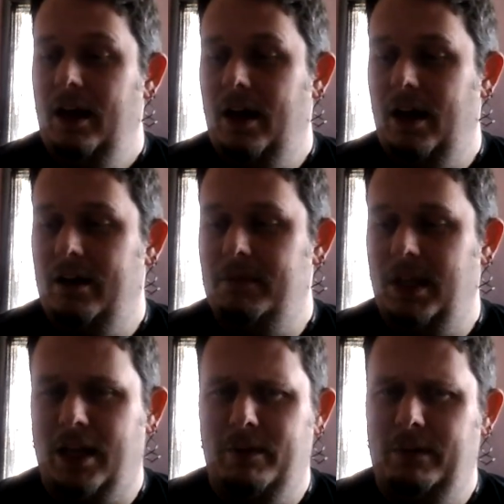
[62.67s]
A
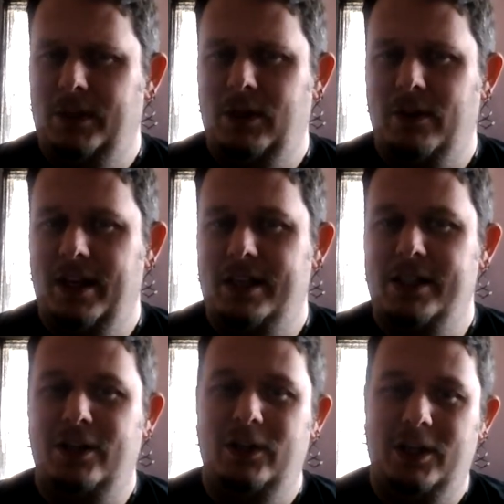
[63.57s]
lot of people don't like to
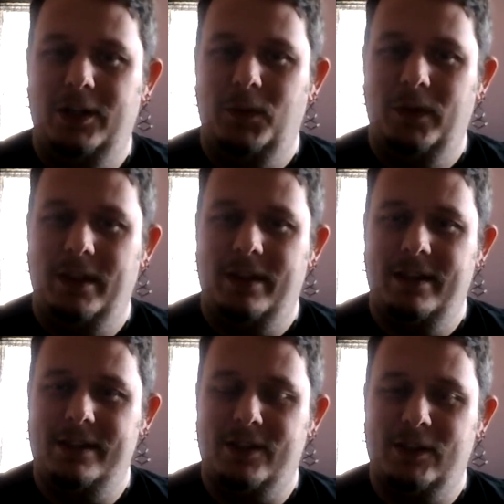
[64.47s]
cook with
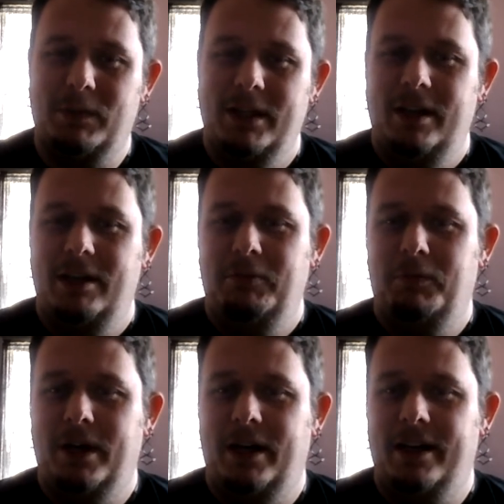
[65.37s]
this herb,
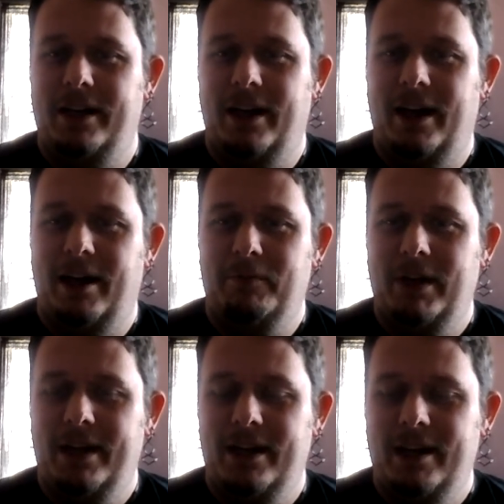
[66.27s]
but
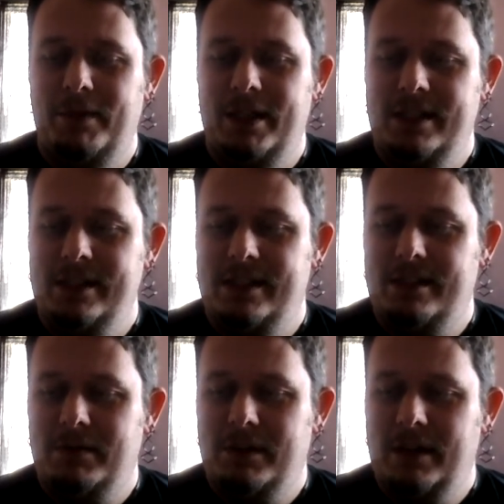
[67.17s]
it can come in
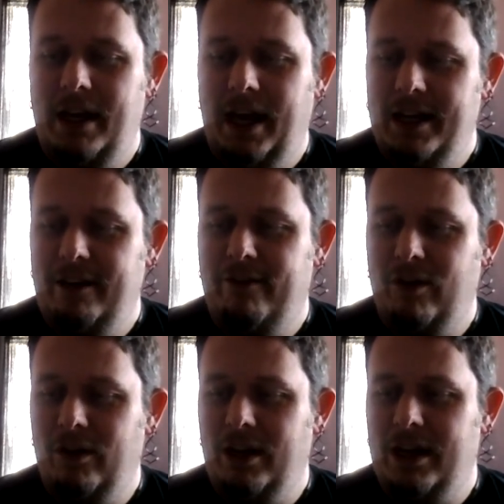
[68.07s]
handy for
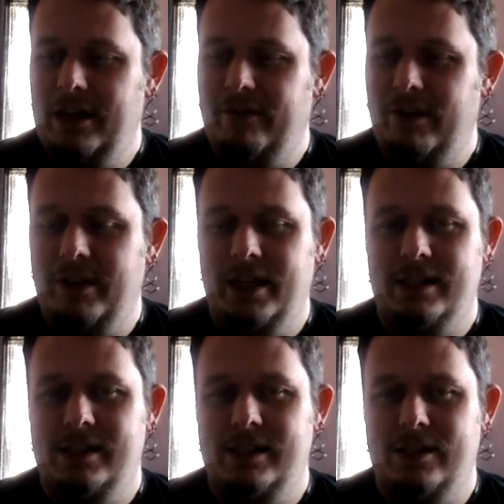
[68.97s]
a lot of different things,
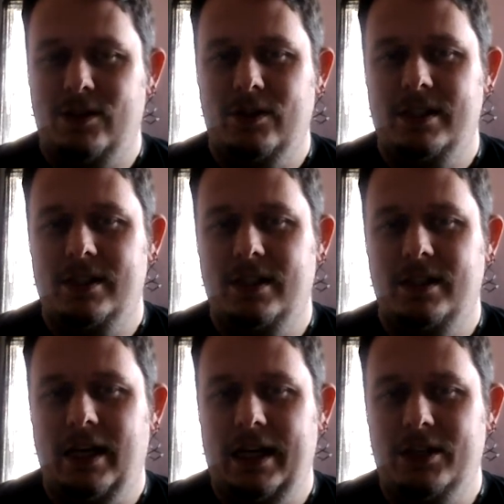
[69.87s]
desserts and
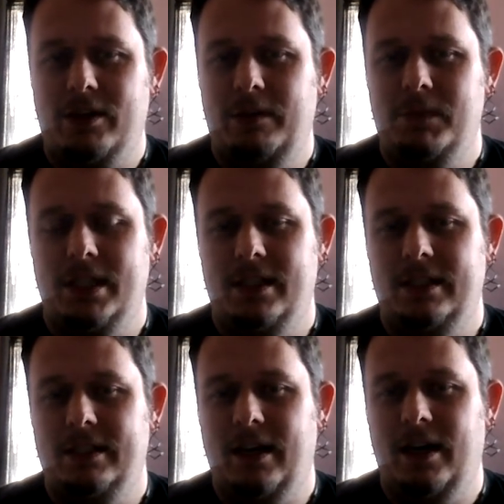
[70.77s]
ice creams
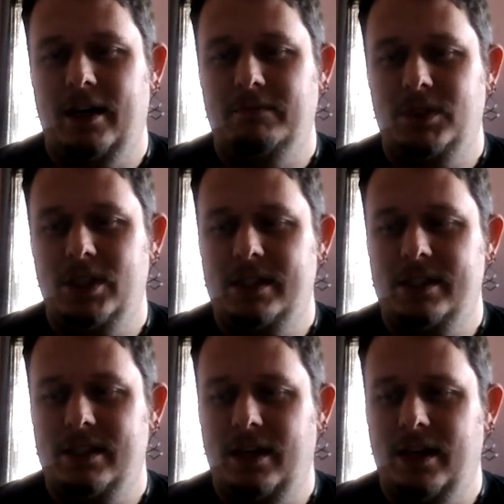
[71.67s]
and just
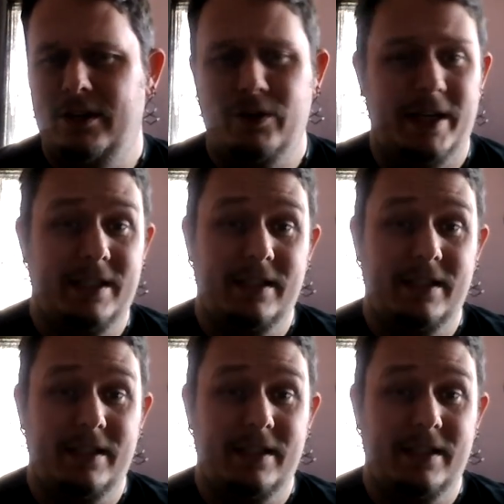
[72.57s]
drinks,